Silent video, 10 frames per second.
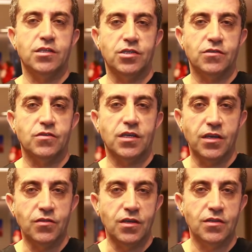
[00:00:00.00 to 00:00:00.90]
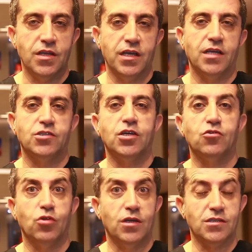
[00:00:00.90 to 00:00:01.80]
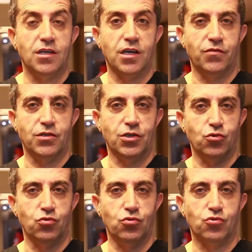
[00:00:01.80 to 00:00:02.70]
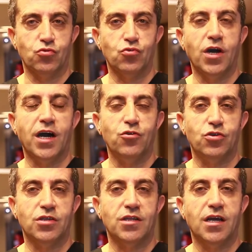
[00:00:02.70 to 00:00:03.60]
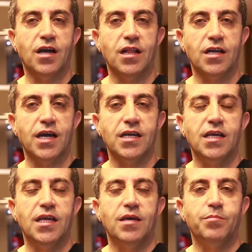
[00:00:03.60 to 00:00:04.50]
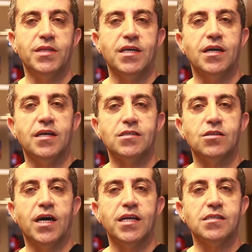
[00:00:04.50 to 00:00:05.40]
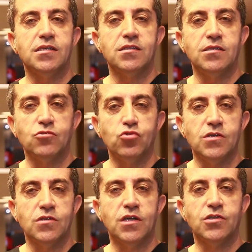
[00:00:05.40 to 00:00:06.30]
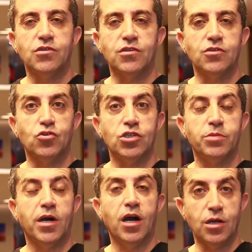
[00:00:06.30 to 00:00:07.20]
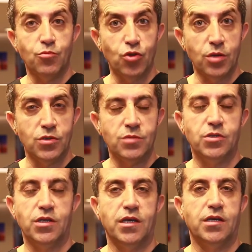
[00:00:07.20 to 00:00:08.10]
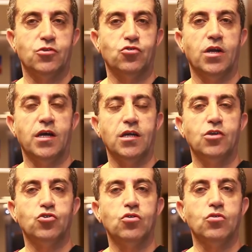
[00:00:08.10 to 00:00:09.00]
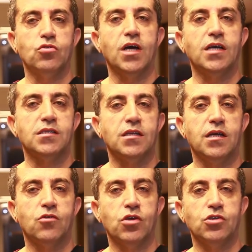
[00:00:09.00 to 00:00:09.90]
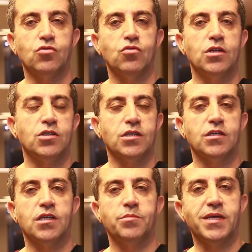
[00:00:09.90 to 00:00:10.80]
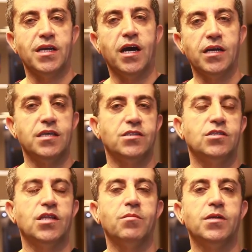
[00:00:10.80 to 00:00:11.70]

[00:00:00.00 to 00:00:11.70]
of the transplanted hair have been grown and appeared. After 12 months, the remaining 15% grows, but the patient cannot notice that.